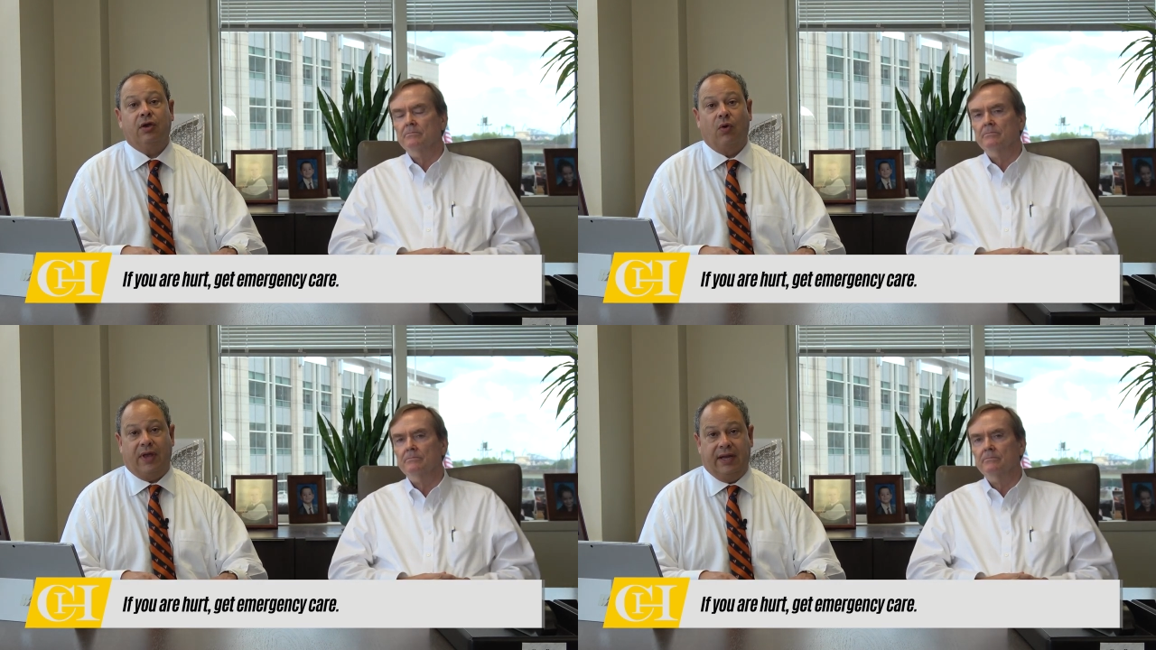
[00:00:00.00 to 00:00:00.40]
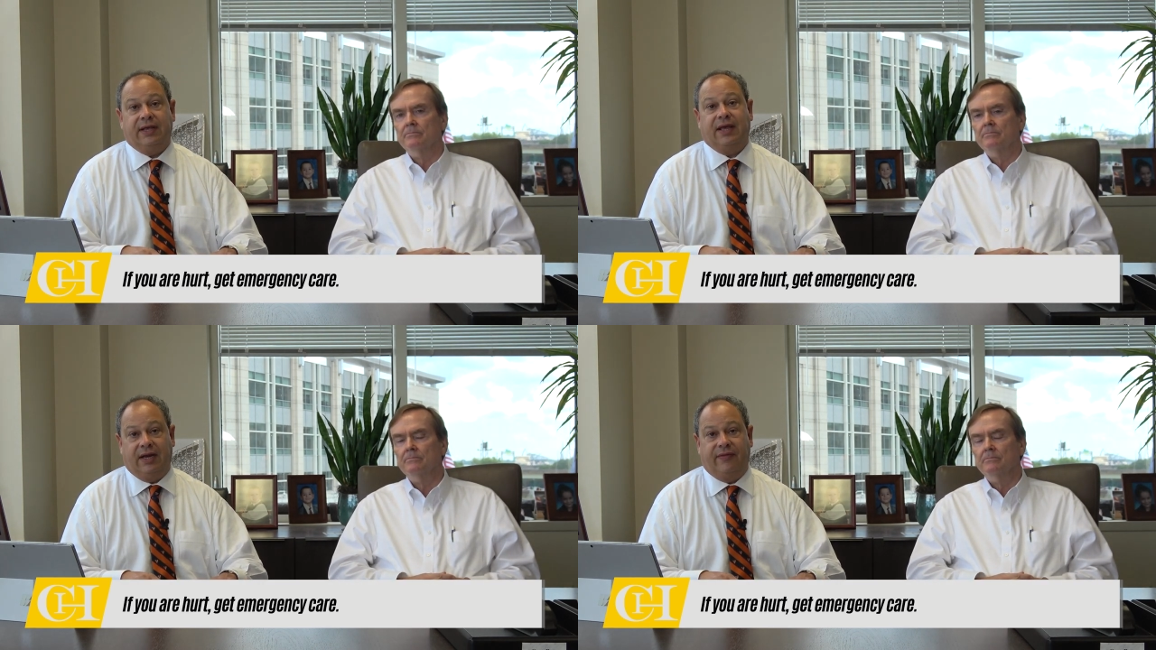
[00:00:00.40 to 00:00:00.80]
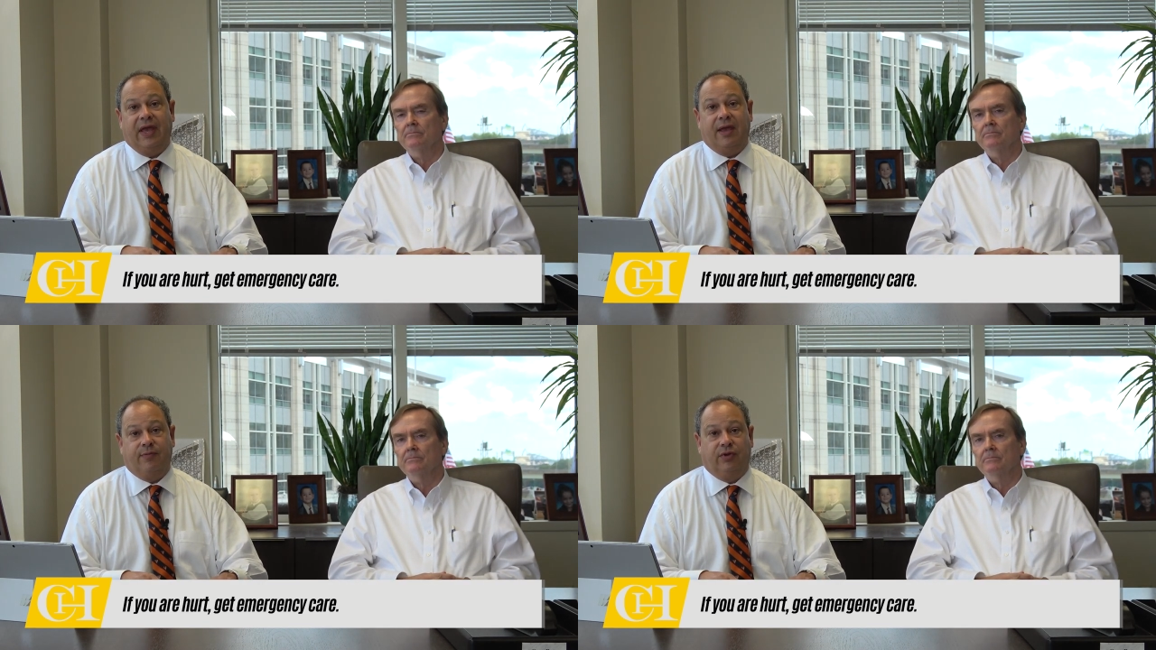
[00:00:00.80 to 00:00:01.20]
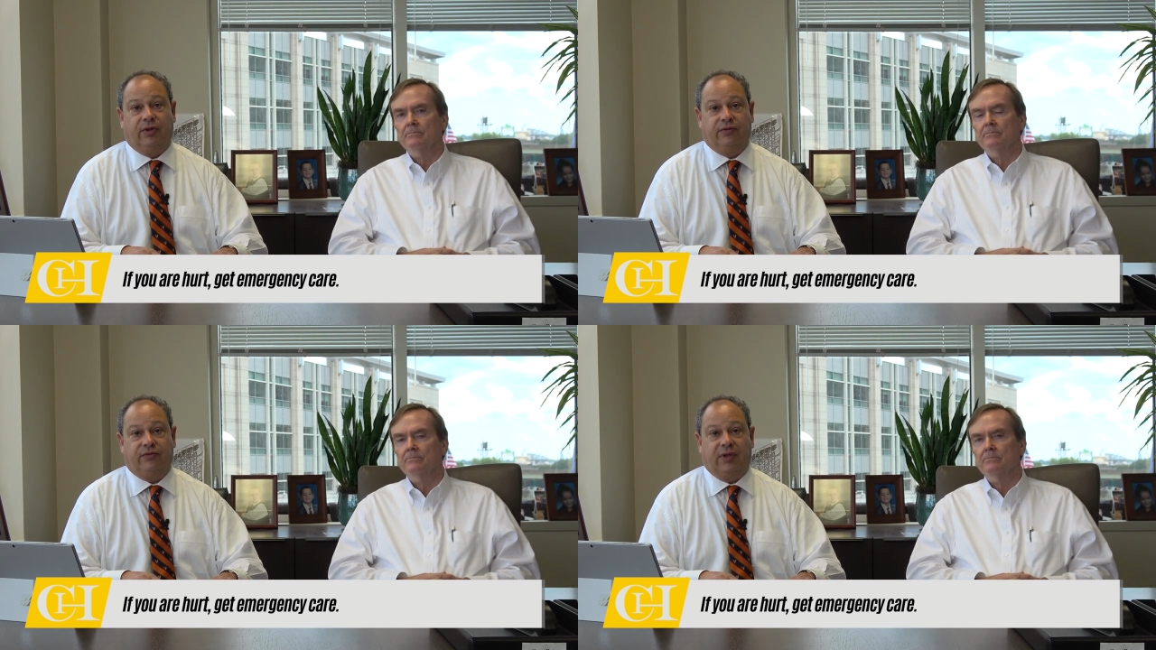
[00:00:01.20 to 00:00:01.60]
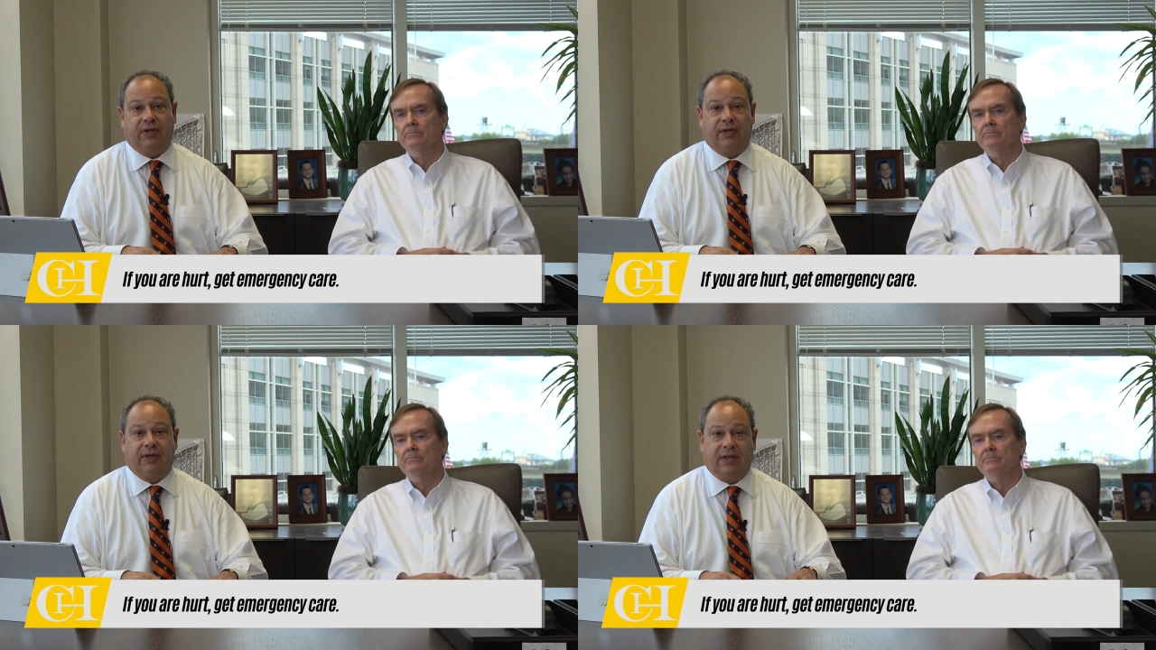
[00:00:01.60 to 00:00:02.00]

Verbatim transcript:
Speaker 1: go ahead and get in the ambulance and